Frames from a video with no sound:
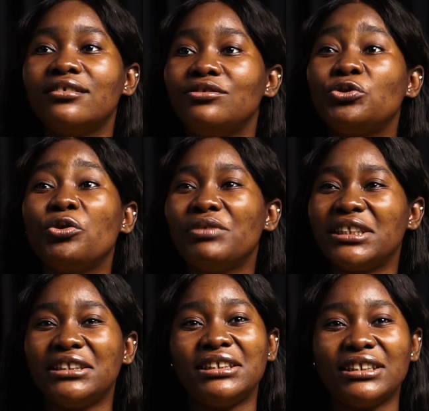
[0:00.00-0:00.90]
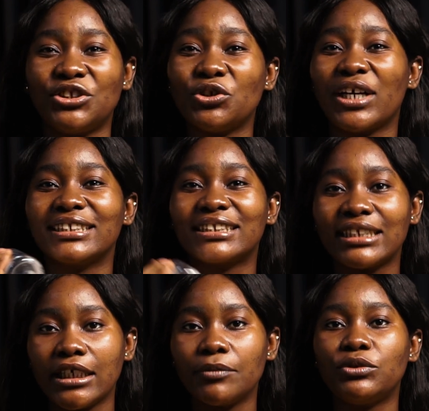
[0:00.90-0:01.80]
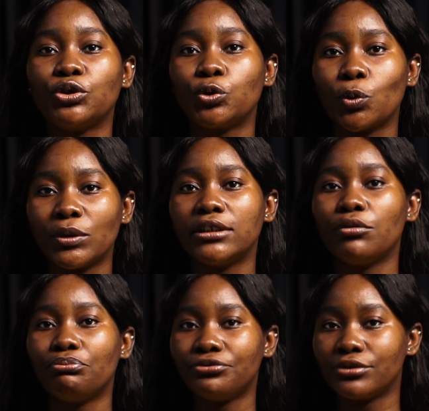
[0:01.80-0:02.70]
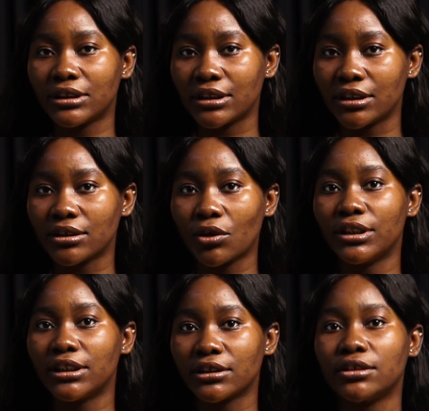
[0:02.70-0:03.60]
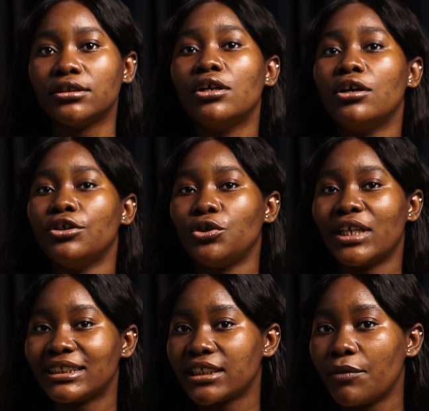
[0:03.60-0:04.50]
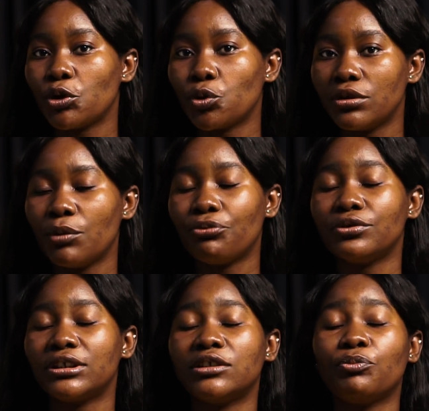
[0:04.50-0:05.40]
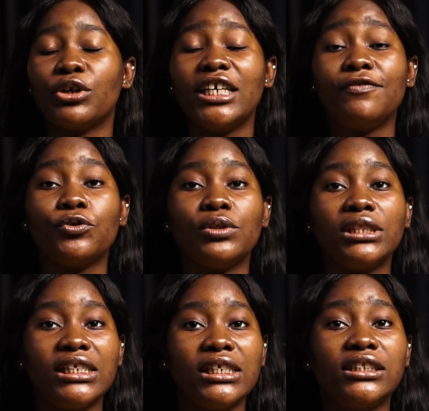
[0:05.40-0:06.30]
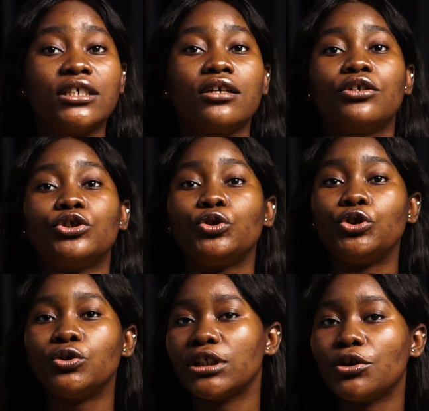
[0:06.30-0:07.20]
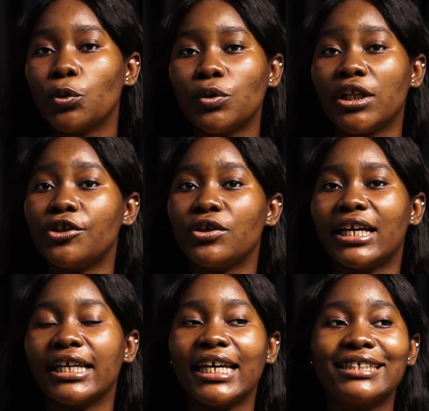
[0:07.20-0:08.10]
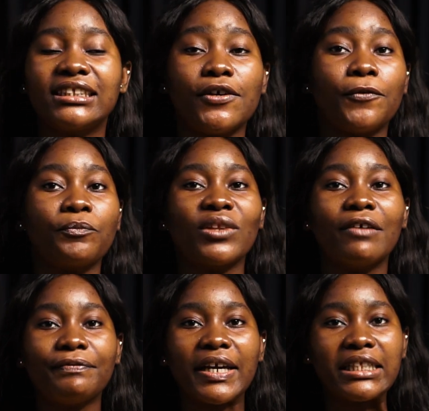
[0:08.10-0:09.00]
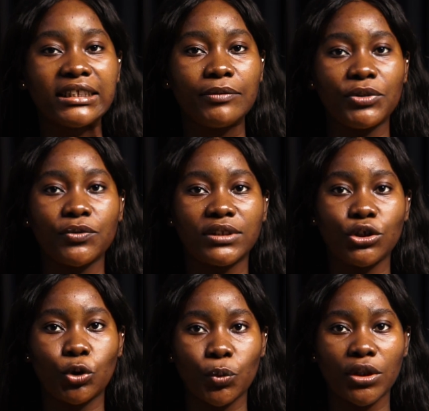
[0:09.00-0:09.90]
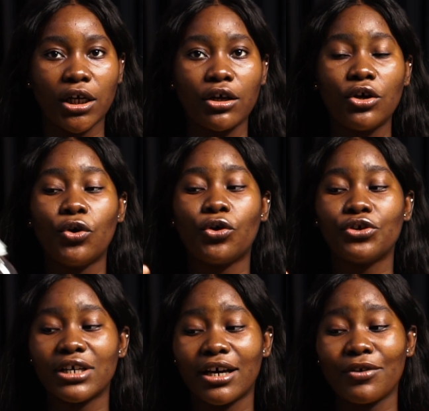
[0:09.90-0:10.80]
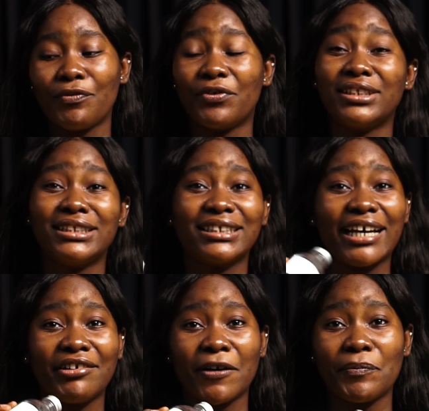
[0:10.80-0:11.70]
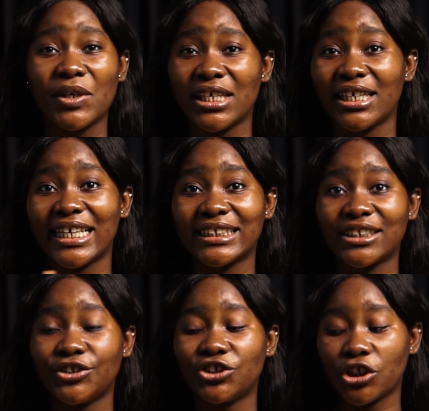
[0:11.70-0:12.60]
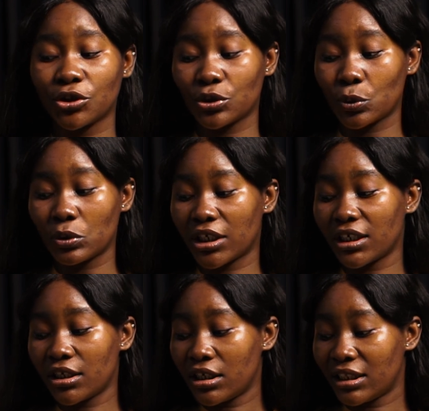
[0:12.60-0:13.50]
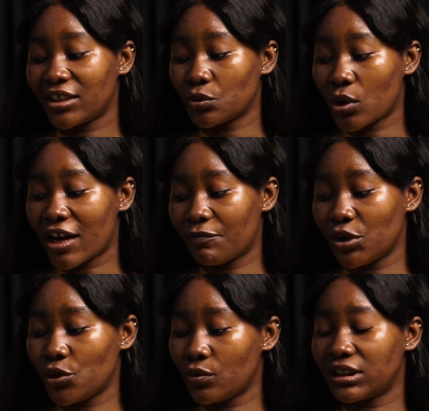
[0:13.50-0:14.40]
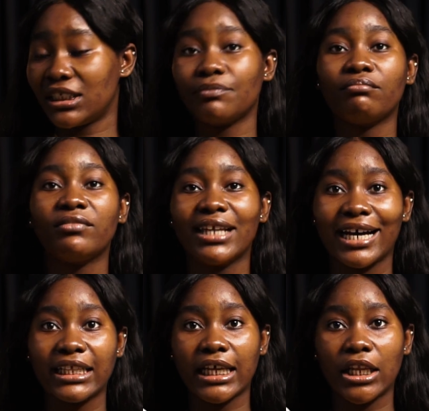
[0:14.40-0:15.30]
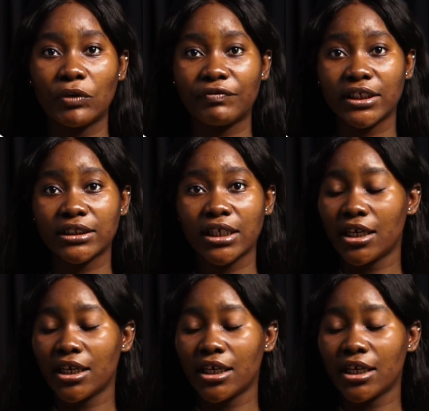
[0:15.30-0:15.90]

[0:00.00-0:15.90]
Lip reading: You don't really need this. You can skip the toning process. Honestly, you can skip the toning process, but if you need to use a toner, you can get the Fenty Beauty toner, or you can go for this arami essentials toner. That's what I've been using and I love it.